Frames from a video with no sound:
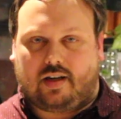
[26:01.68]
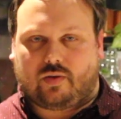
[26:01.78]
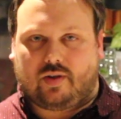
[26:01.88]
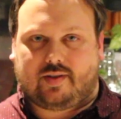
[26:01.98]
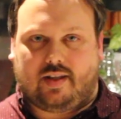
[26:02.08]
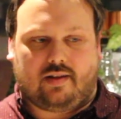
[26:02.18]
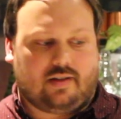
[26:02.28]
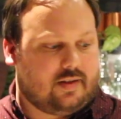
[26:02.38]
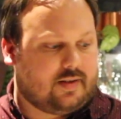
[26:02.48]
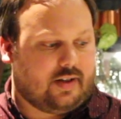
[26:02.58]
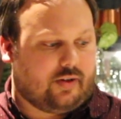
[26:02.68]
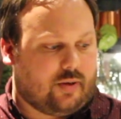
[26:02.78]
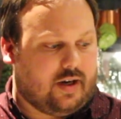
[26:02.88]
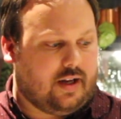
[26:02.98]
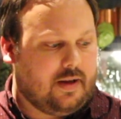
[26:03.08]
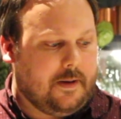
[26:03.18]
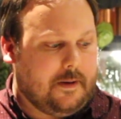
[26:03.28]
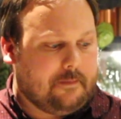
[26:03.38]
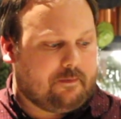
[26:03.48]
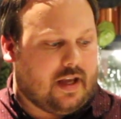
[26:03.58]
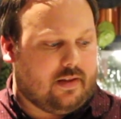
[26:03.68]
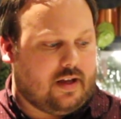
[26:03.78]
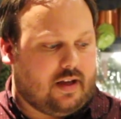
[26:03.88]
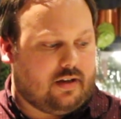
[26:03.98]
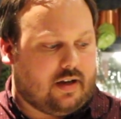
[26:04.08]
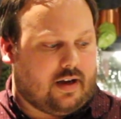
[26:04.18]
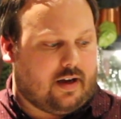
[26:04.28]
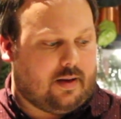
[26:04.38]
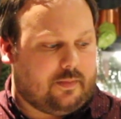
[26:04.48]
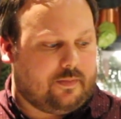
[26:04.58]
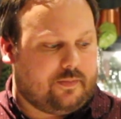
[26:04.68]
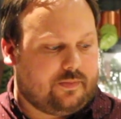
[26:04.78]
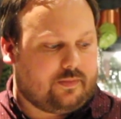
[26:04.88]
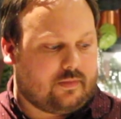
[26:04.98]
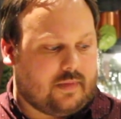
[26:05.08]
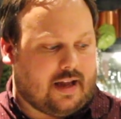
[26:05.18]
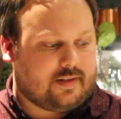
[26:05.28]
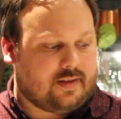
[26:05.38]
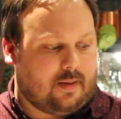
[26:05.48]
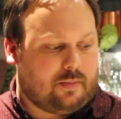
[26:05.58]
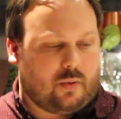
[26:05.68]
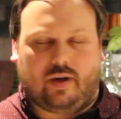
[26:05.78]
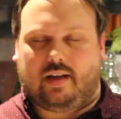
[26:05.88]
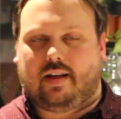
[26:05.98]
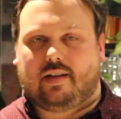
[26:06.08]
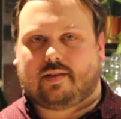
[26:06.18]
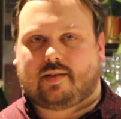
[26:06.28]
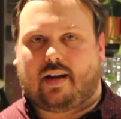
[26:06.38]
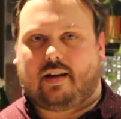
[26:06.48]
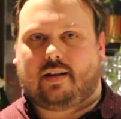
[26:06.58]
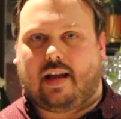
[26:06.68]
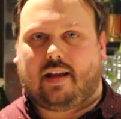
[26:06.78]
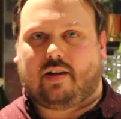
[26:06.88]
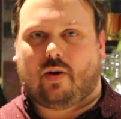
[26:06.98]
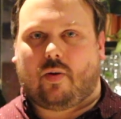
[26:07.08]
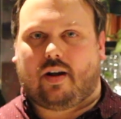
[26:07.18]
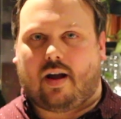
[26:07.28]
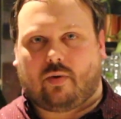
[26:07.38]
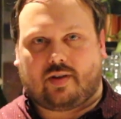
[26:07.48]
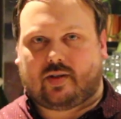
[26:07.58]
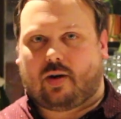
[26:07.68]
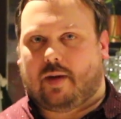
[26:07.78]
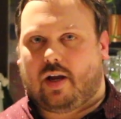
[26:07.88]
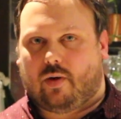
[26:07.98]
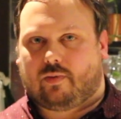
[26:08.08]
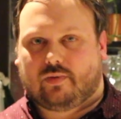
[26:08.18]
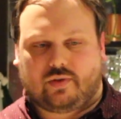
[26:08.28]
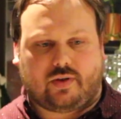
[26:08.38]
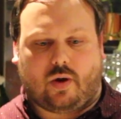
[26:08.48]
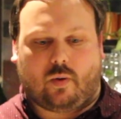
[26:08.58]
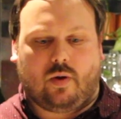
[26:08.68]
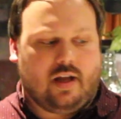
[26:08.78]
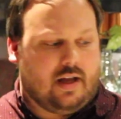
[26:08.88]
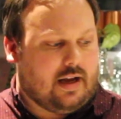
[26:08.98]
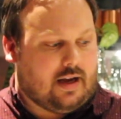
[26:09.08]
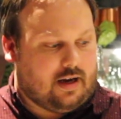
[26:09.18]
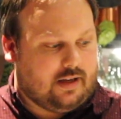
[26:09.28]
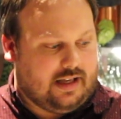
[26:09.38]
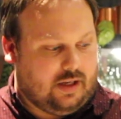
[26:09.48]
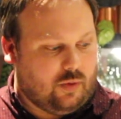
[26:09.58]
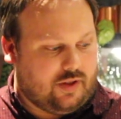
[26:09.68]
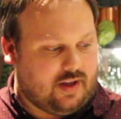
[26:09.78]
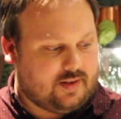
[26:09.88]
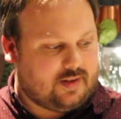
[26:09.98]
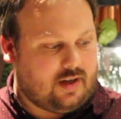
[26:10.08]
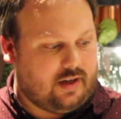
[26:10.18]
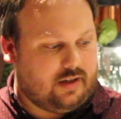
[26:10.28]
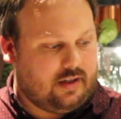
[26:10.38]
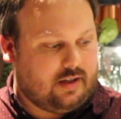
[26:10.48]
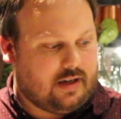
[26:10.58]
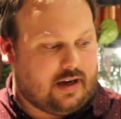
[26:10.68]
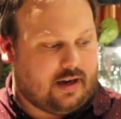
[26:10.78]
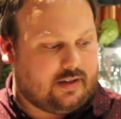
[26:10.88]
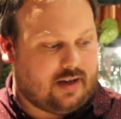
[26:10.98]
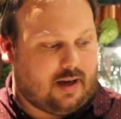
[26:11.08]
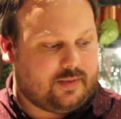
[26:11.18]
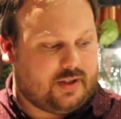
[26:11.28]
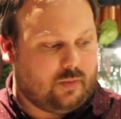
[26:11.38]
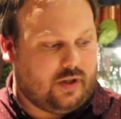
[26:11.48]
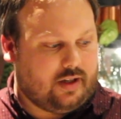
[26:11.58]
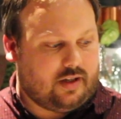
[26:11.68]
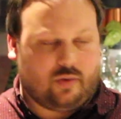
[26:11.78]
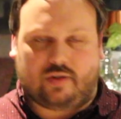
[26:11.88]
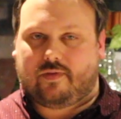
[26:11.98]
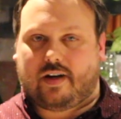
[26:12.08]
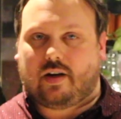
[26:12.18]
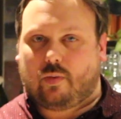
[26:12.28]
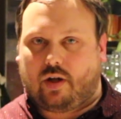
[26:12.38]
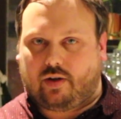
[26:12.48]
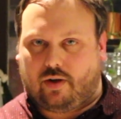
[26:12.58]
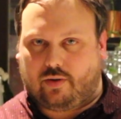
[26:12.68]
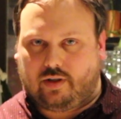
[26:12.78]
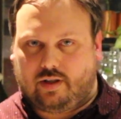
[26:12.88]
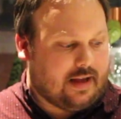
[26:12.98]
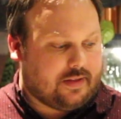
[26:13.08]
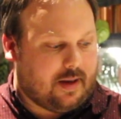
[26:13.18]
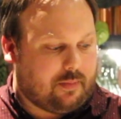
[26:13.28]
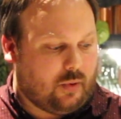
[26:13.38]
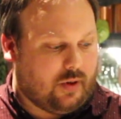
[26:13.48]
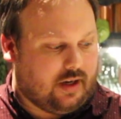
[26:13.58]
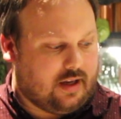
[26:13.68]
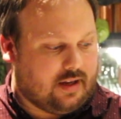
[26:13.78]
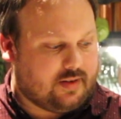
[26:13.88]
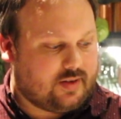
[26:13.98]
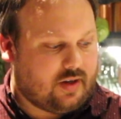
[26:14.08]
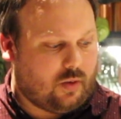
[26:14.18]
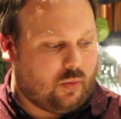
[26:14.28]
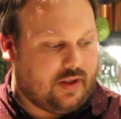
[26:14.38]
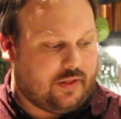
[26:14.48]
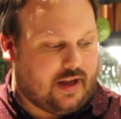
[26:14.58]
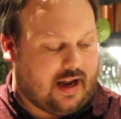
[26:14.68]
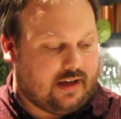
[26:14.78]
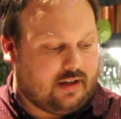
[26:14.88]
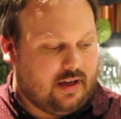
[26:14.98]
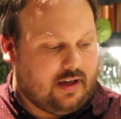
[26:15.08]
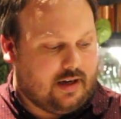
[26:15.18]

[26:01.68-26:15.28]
interest in the distillery. And then at some point, he decided, hey, you know what? I want to start my own. So he, with his son, Thompson Willet, who was very well known at that point. And so with that,